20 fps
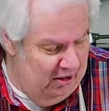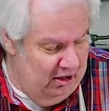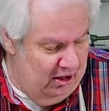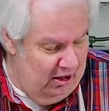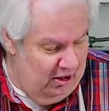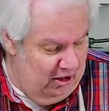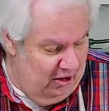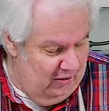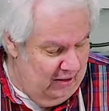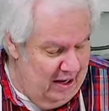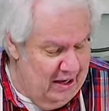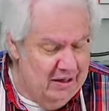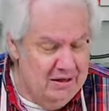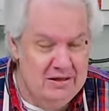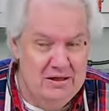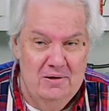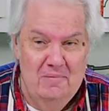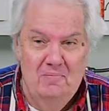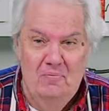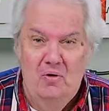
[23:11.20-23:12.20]
All right,
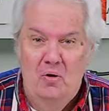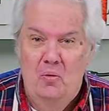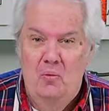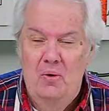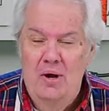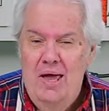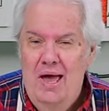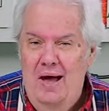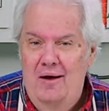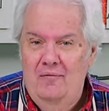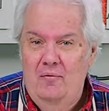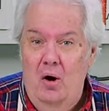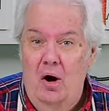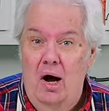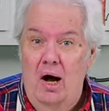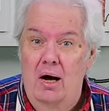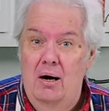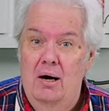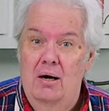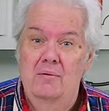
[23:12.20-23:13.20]
we have
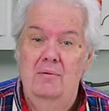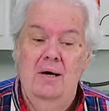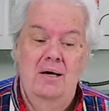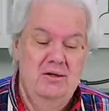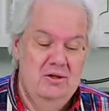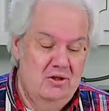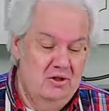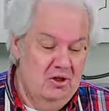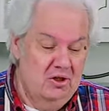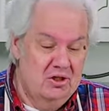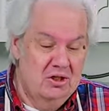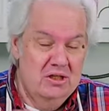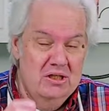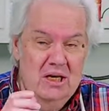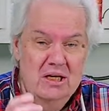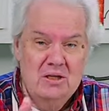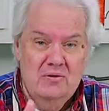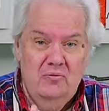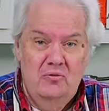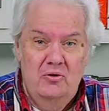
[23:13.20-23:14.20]
a
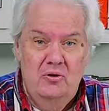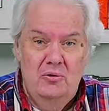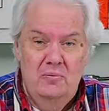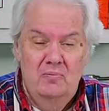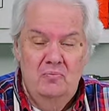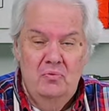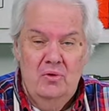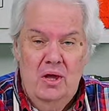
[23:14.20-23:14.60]
successful,